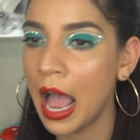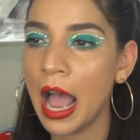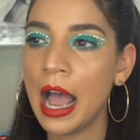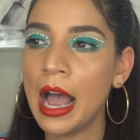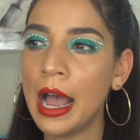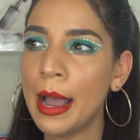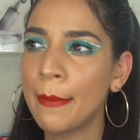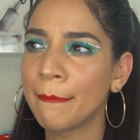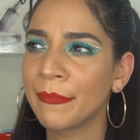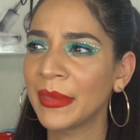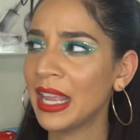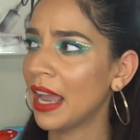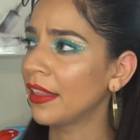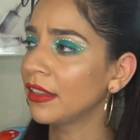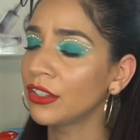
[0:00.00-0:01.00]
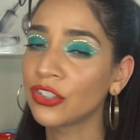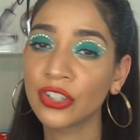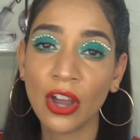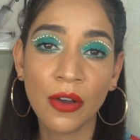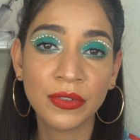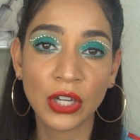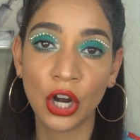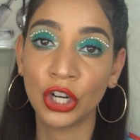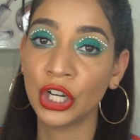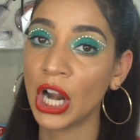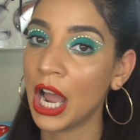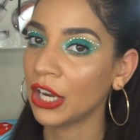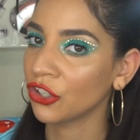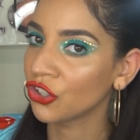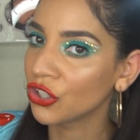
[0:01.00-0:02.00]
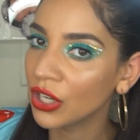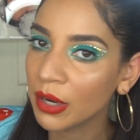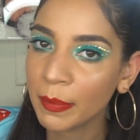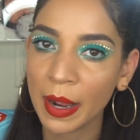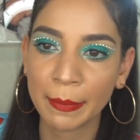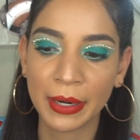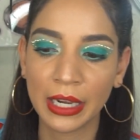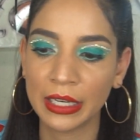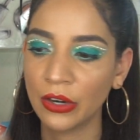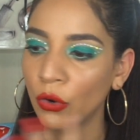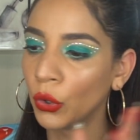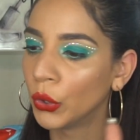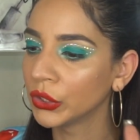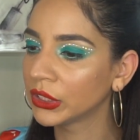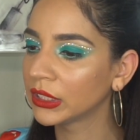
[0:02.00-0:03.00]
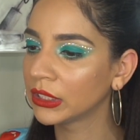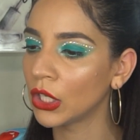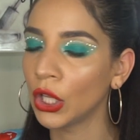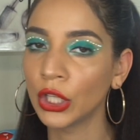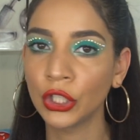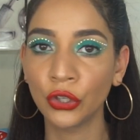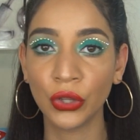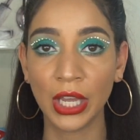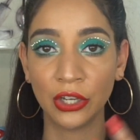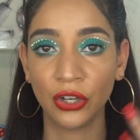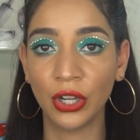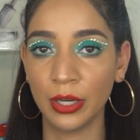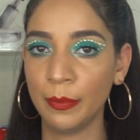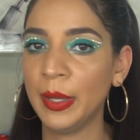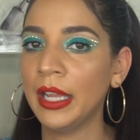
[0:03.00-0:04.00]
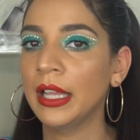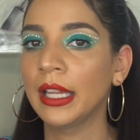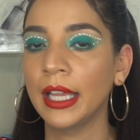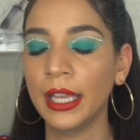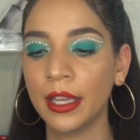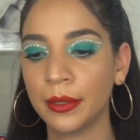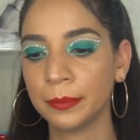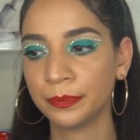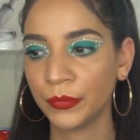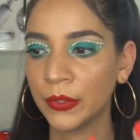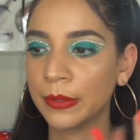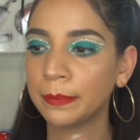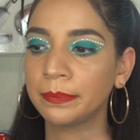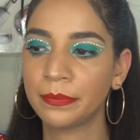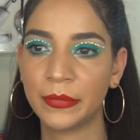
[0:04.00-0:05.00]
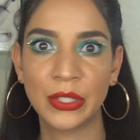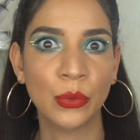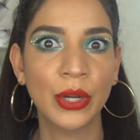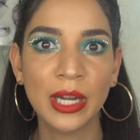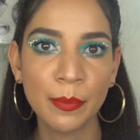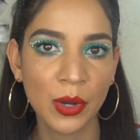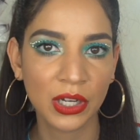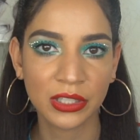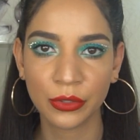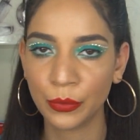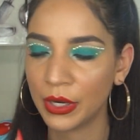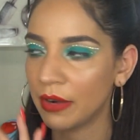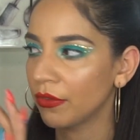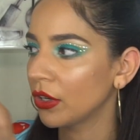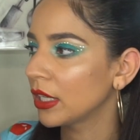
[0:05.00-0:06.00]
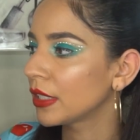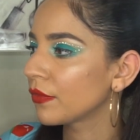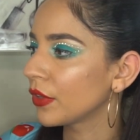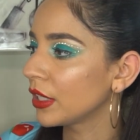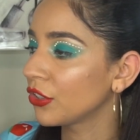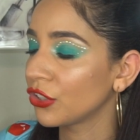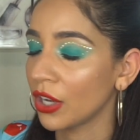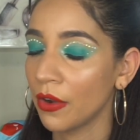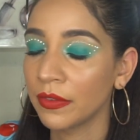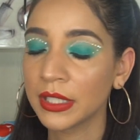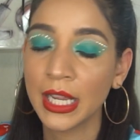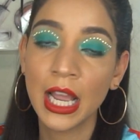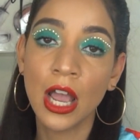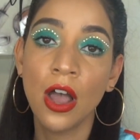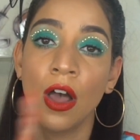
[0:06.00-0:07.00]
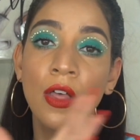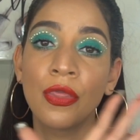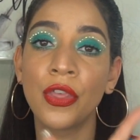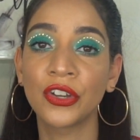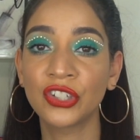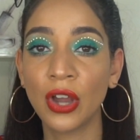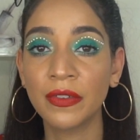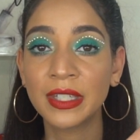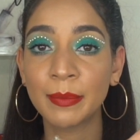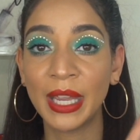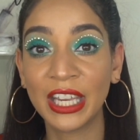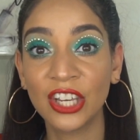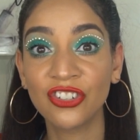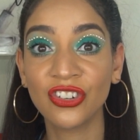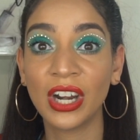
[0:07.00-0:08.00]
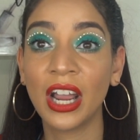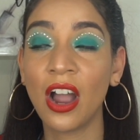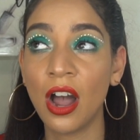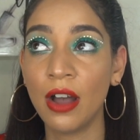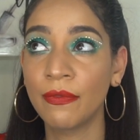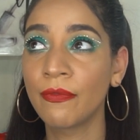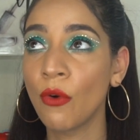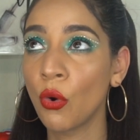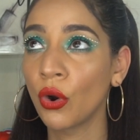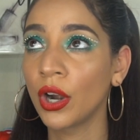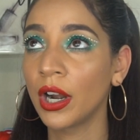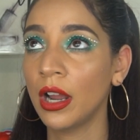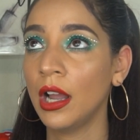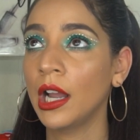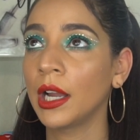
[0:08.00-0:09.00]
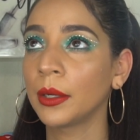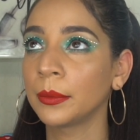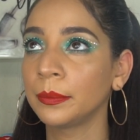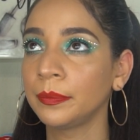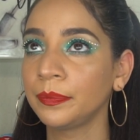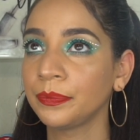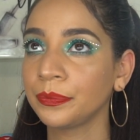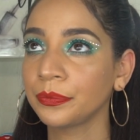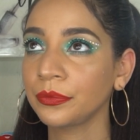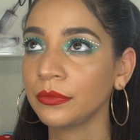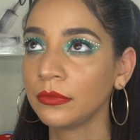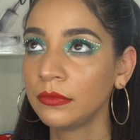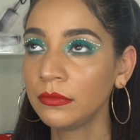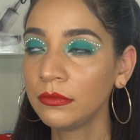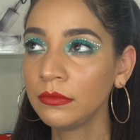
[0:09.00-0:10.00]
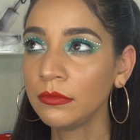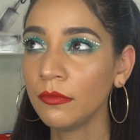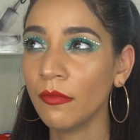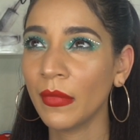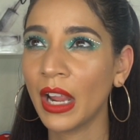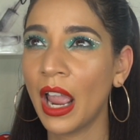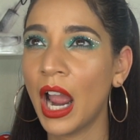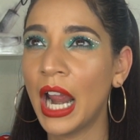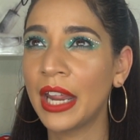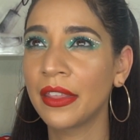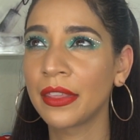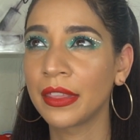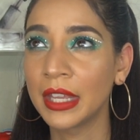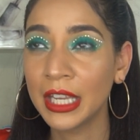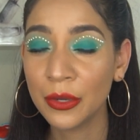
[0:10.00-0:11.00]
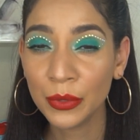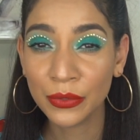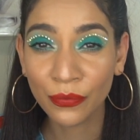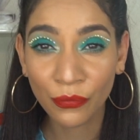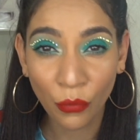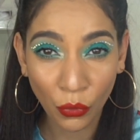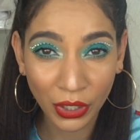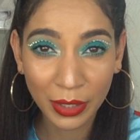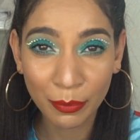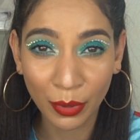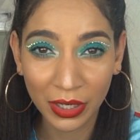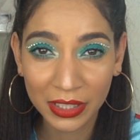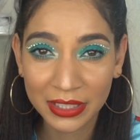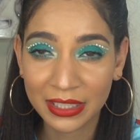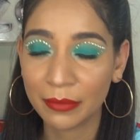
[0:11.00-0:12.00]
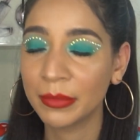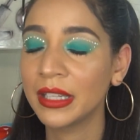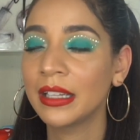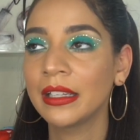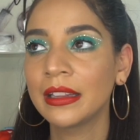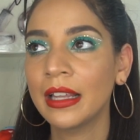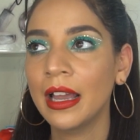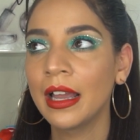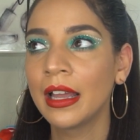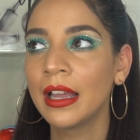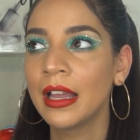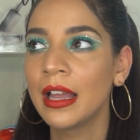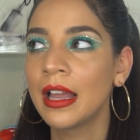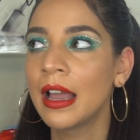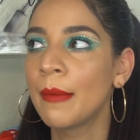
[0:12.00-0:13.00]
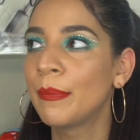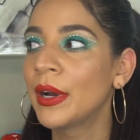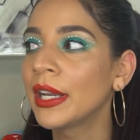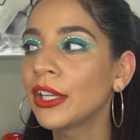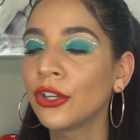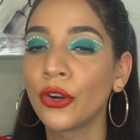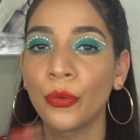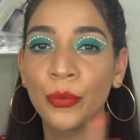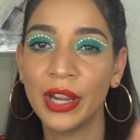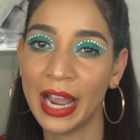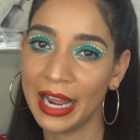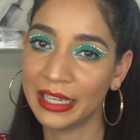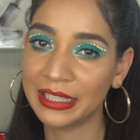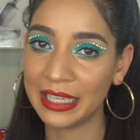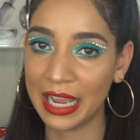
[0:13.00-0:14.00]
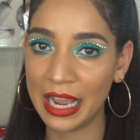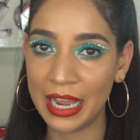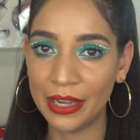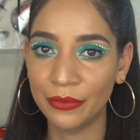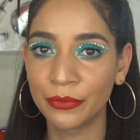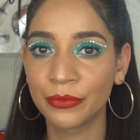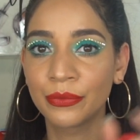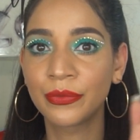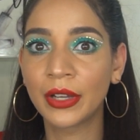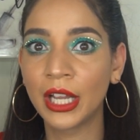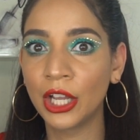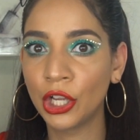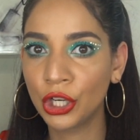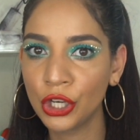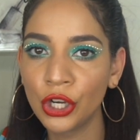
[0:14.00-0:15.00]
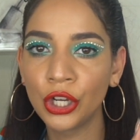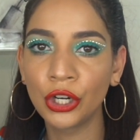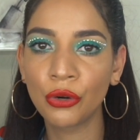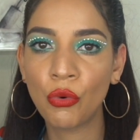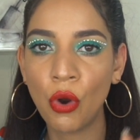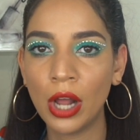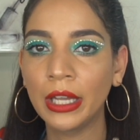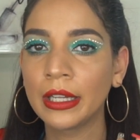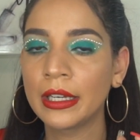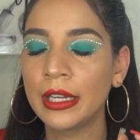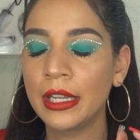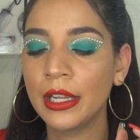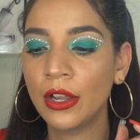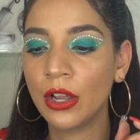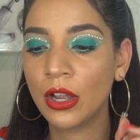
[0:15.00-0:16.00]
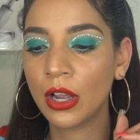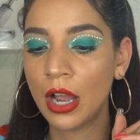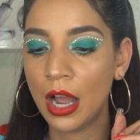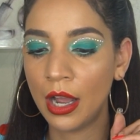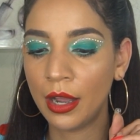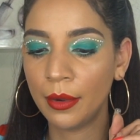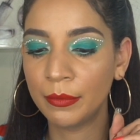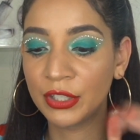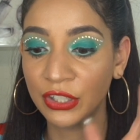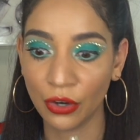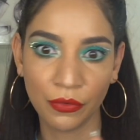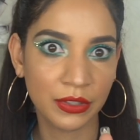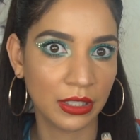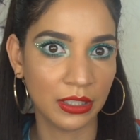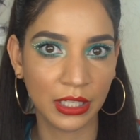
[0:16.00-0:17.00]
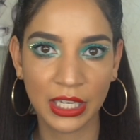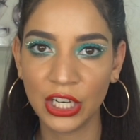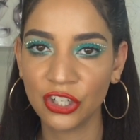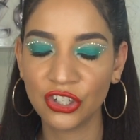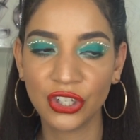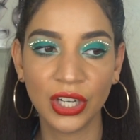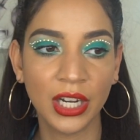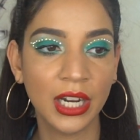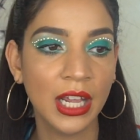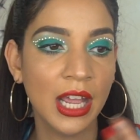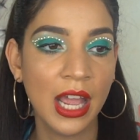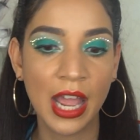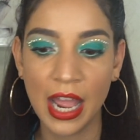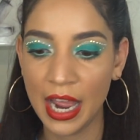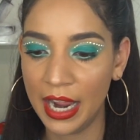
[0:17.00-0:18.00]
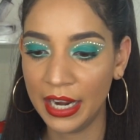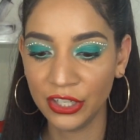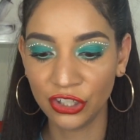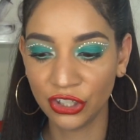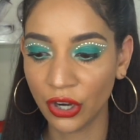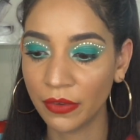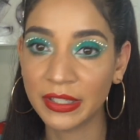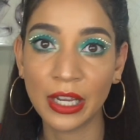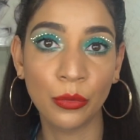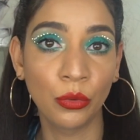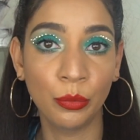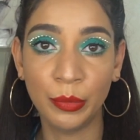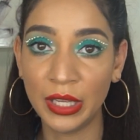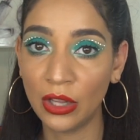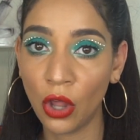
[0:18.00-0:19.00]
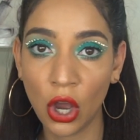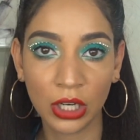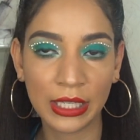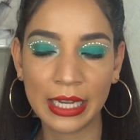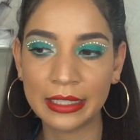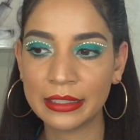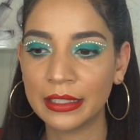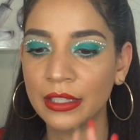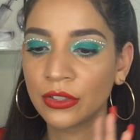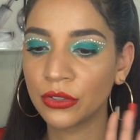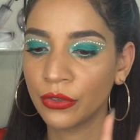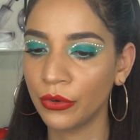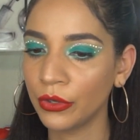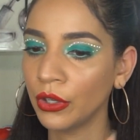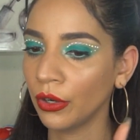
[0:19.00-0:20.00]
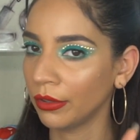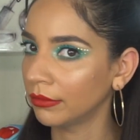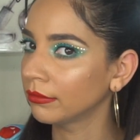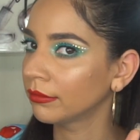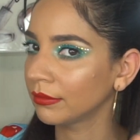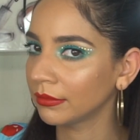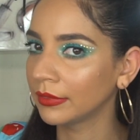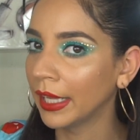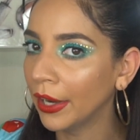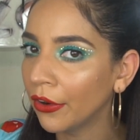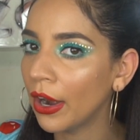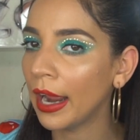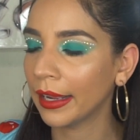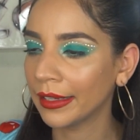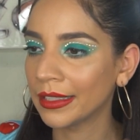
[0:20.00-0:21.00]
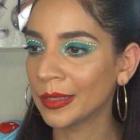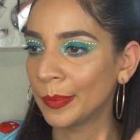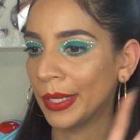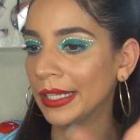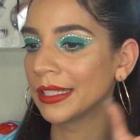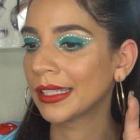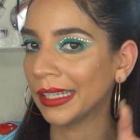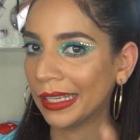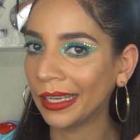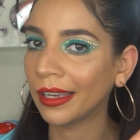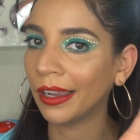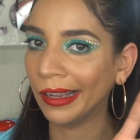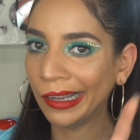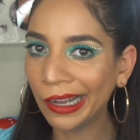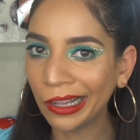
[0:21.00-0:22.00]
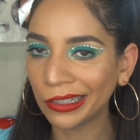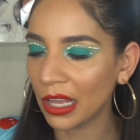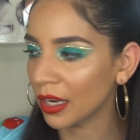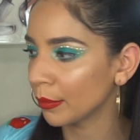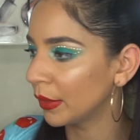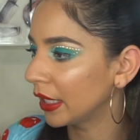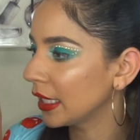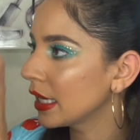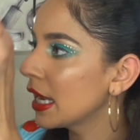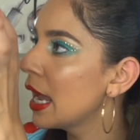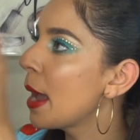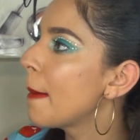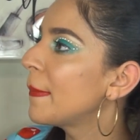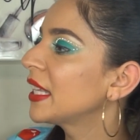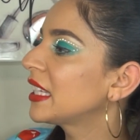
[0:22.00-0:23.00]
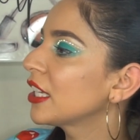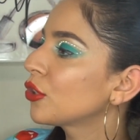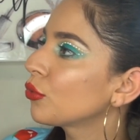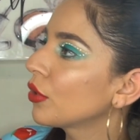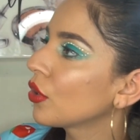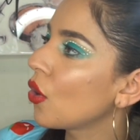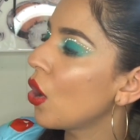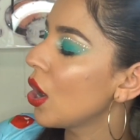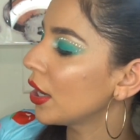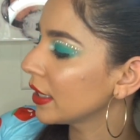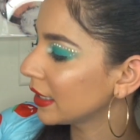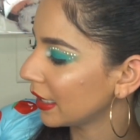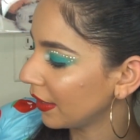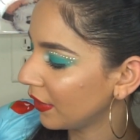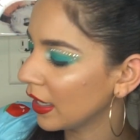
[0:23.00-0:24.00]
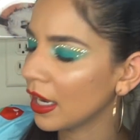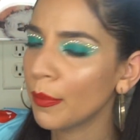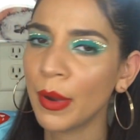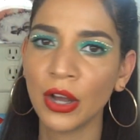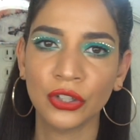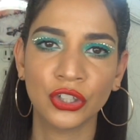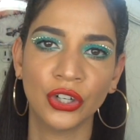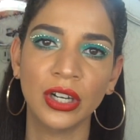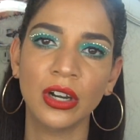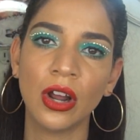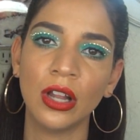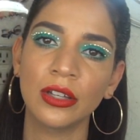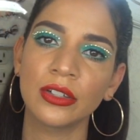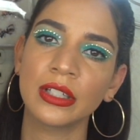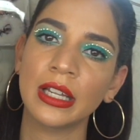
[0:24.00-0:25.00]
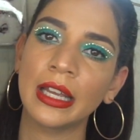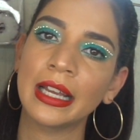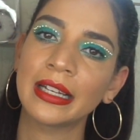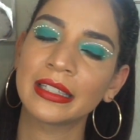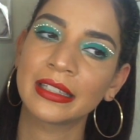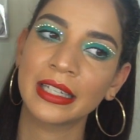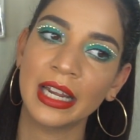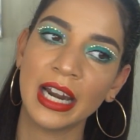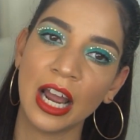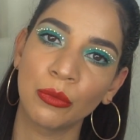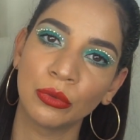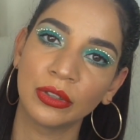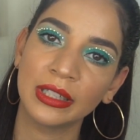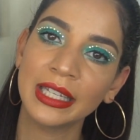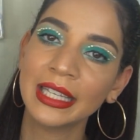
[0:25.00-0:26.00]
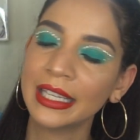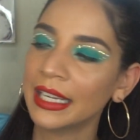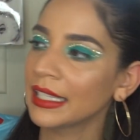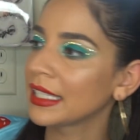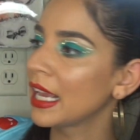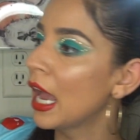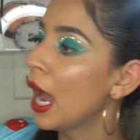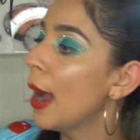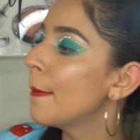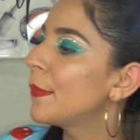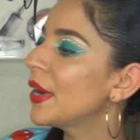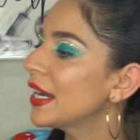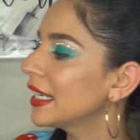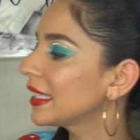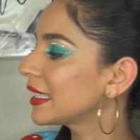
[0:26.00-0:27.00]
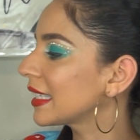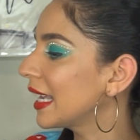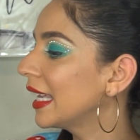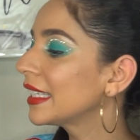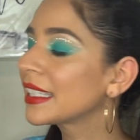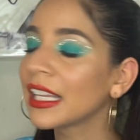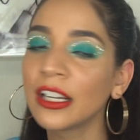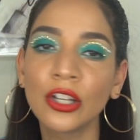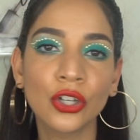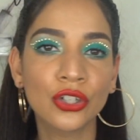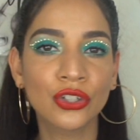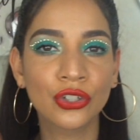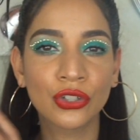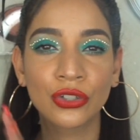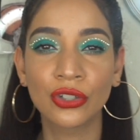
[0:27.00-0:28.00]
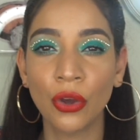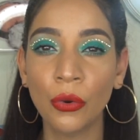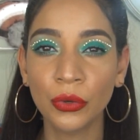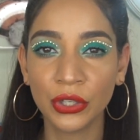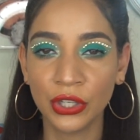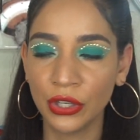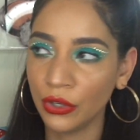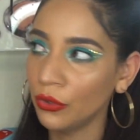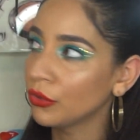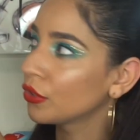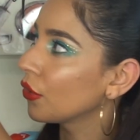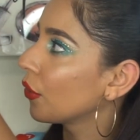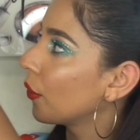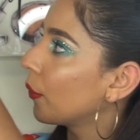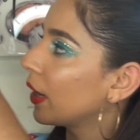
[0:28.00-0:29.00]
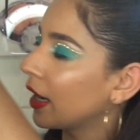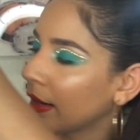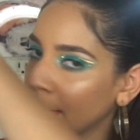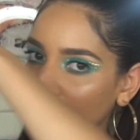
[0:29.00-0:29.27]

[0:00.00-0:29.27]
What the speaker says: Yeah, these shelves are not cheap. I'm not gonna go telling you that you're gonna pay like 20 bucks or whatever it is for these shelves. The shelves in my kitchen I got for I think it was 40 bucks, something like that. But you know, we had to have good quality shelves in the kitchen, and shelves that will be long lasting, so you know, there I can spend like a lot of money. But this one costs I think about $30. Like I said, I will link it, but it's gonna look so cute the way I'm